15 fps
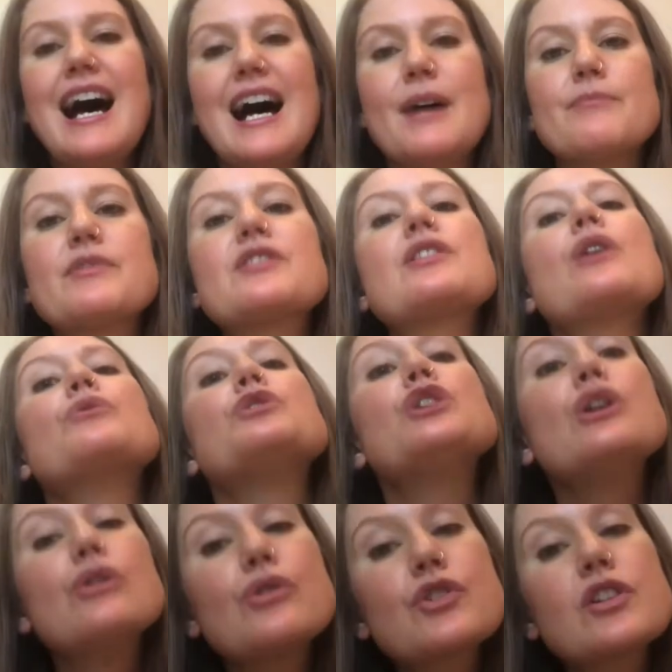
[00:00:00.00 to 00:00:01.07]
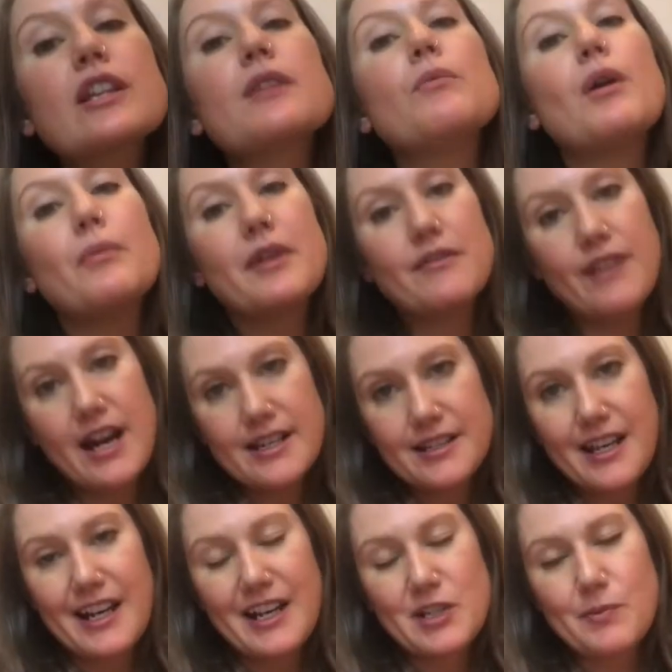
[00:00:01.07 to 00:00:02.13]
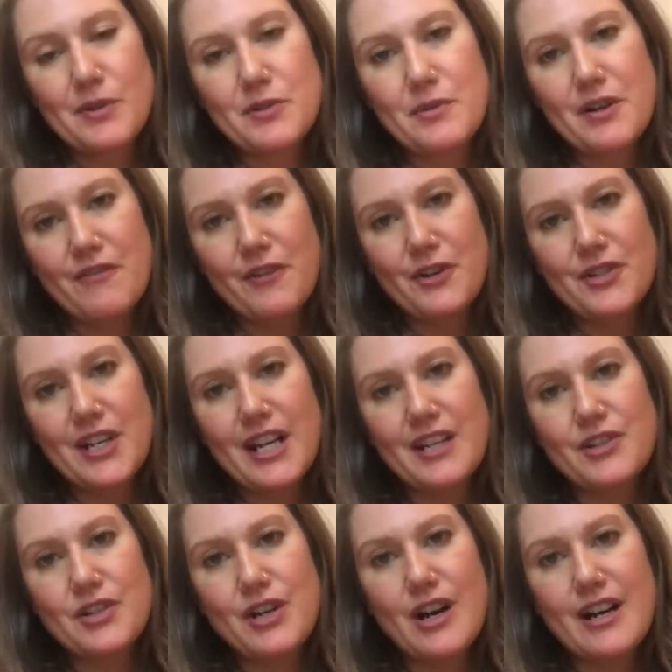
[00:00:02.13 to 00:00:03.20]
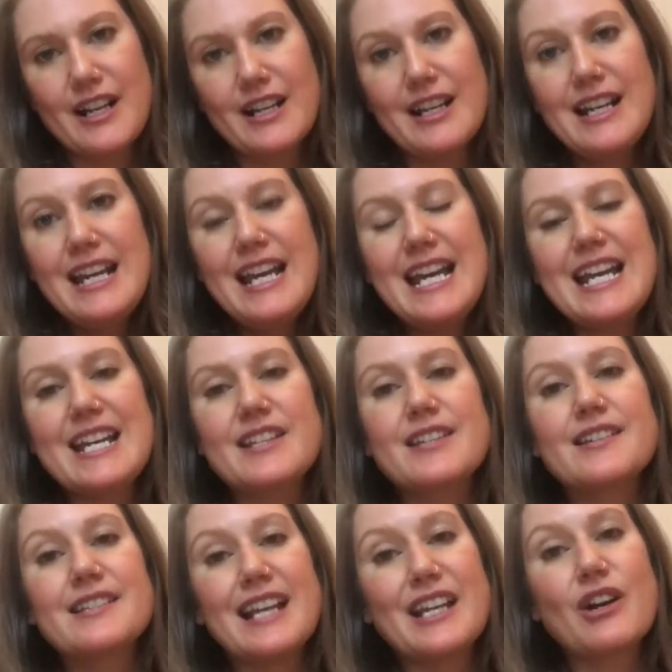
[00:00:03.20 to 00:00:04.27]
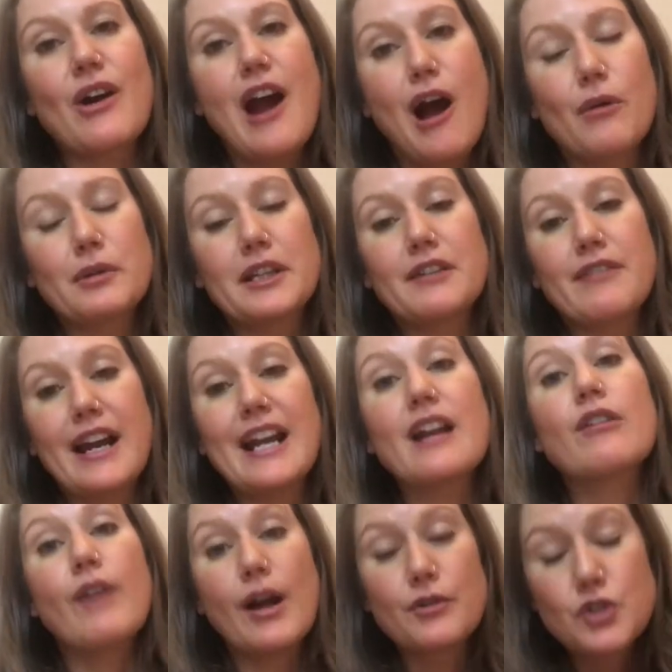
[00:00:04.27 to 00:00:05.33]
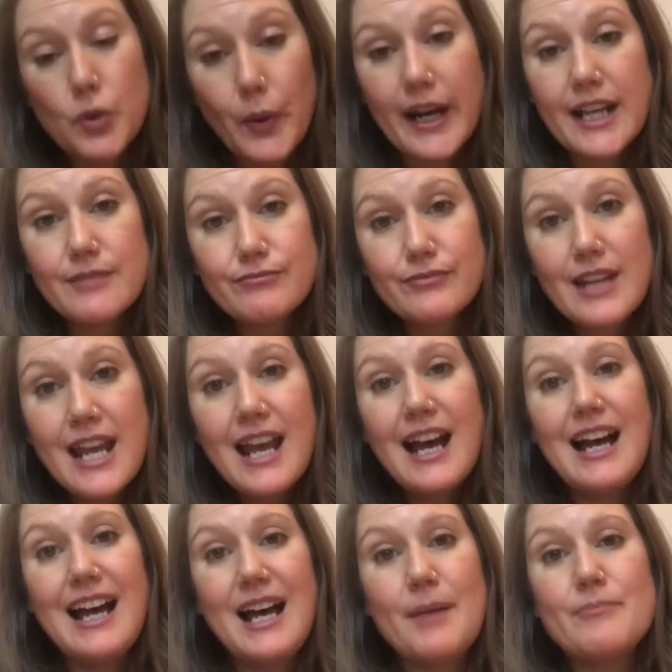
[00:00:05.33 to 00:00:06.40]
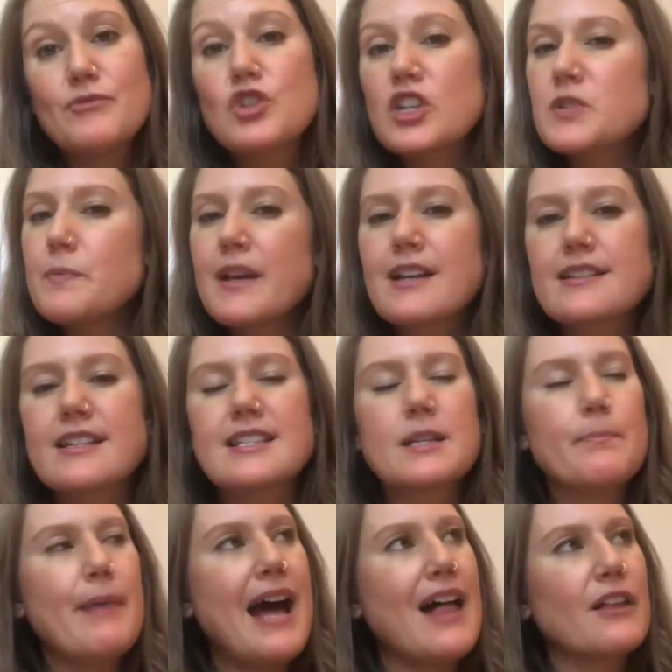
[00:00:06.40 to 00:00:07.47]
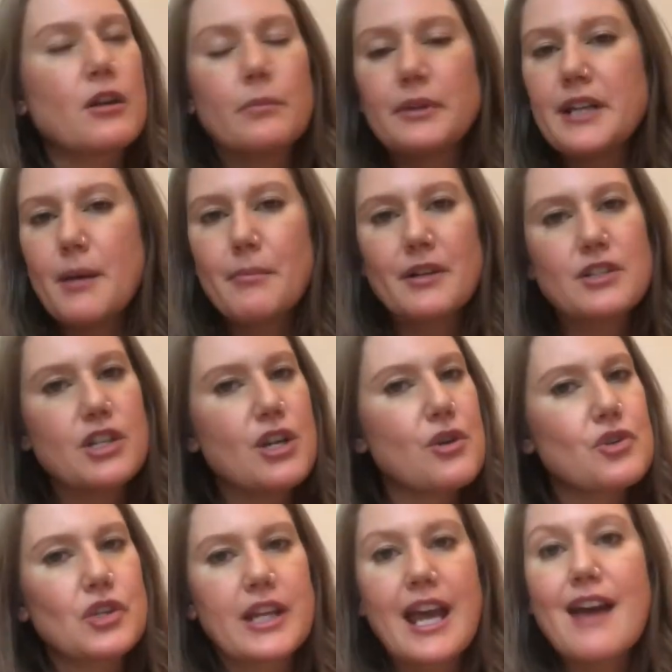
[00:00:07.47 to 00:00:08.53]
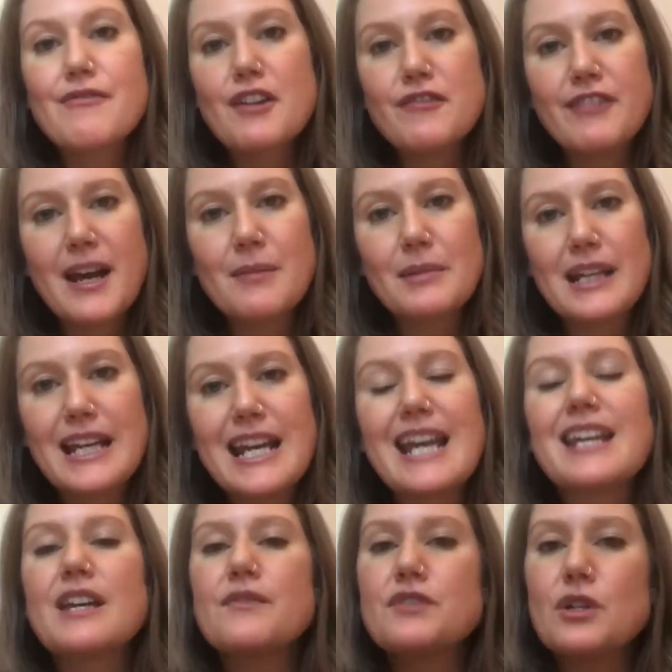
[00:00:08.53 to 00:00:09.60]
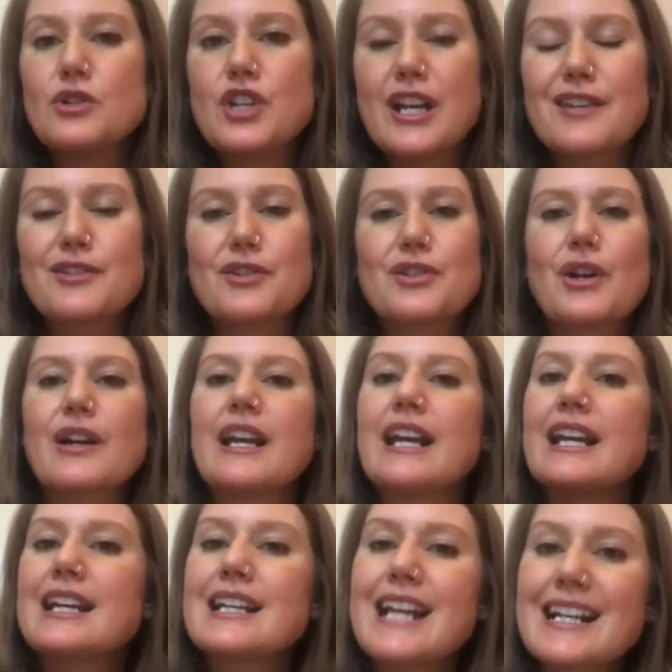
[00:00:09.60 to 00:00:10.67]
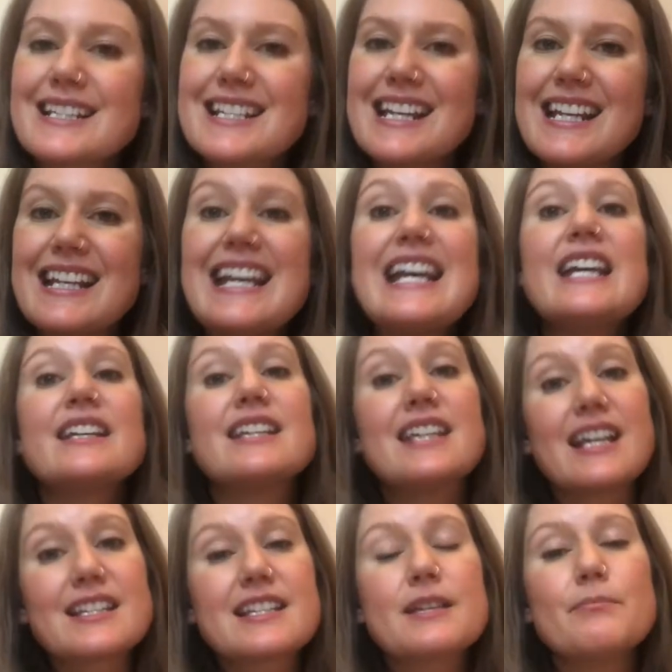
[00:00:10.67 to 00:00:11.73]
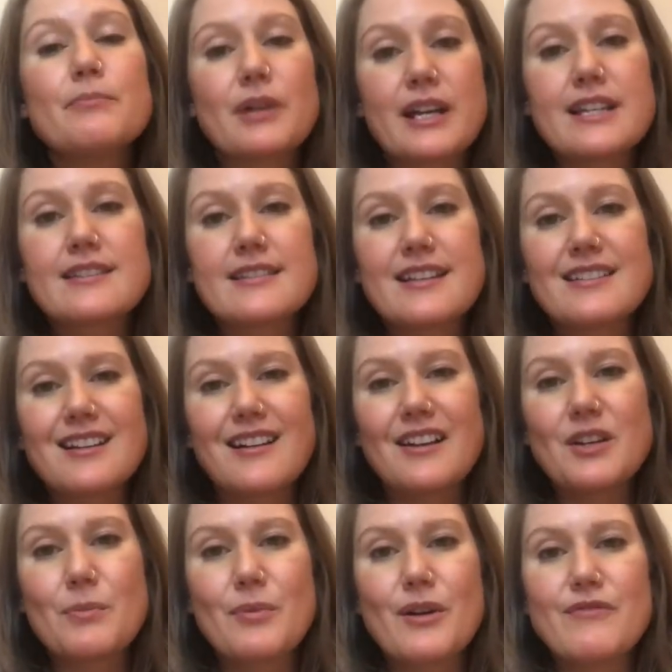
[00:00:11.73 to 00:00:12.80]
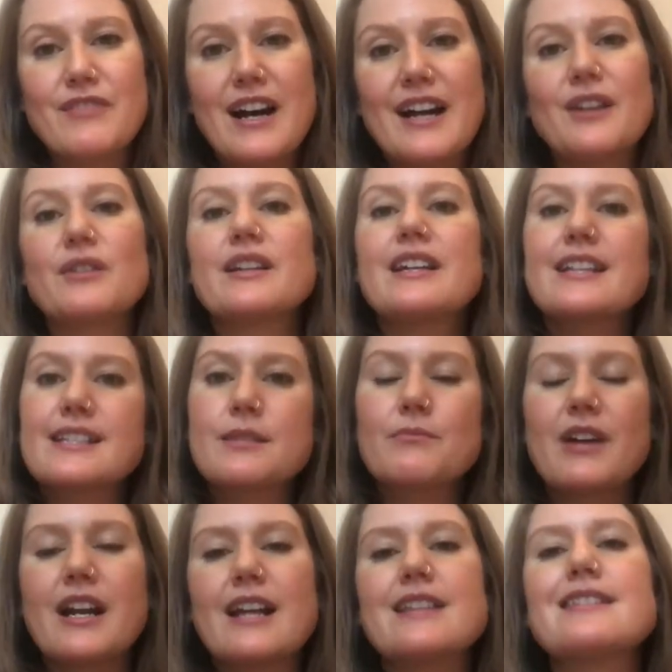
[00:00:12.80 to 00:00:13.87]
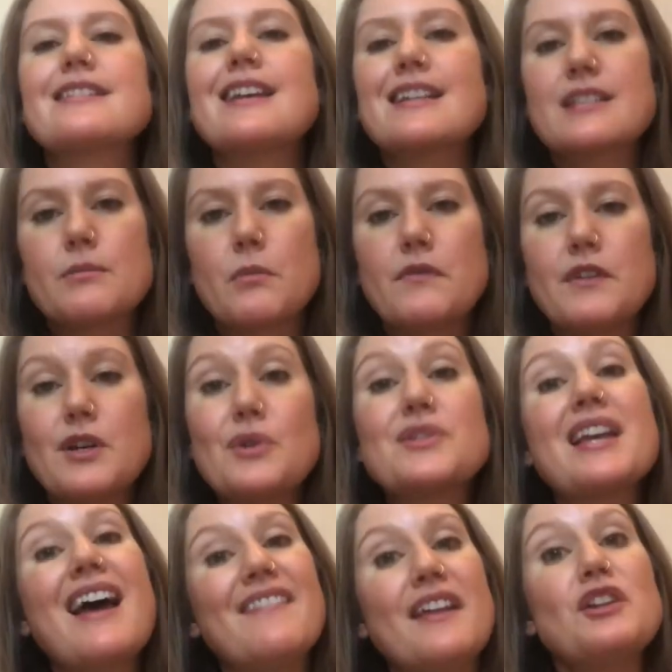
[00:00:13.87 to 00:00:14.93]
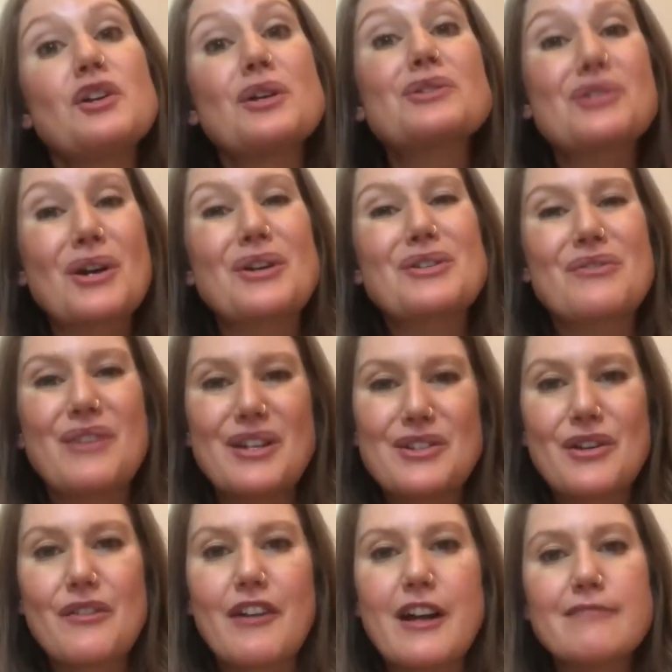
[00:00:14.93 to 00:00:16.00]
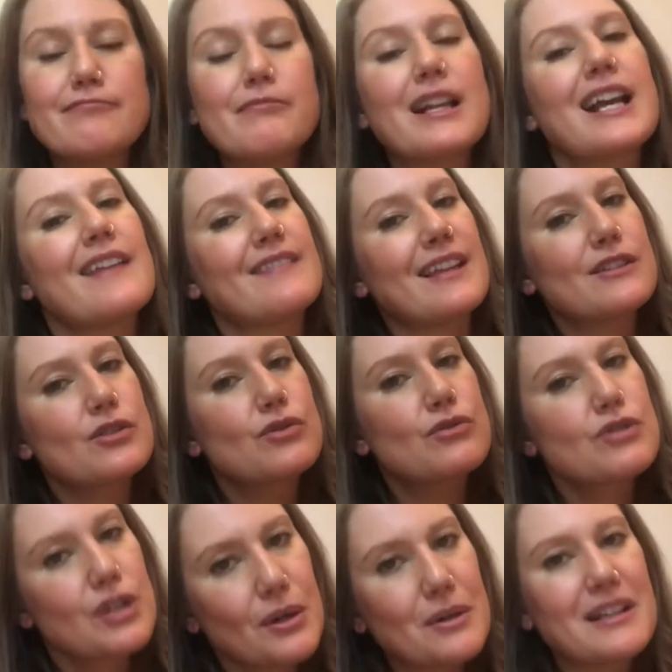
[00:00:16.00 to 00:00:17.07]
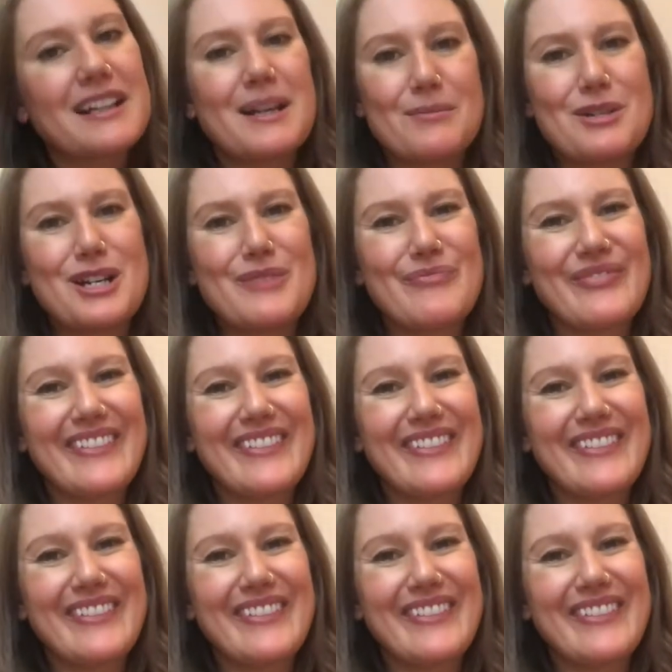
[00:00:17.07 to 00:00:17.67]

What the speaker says: So usually what we advise kid experts when you're first getting started is to set your hourly rate around 20, just because it's a palatable number to usually every family. It gives you a chance to start getting connected, get some bookings listed on your profile, get some ratings, get some reviews, and then you can start to raise your rate. But again, that's totally up to you.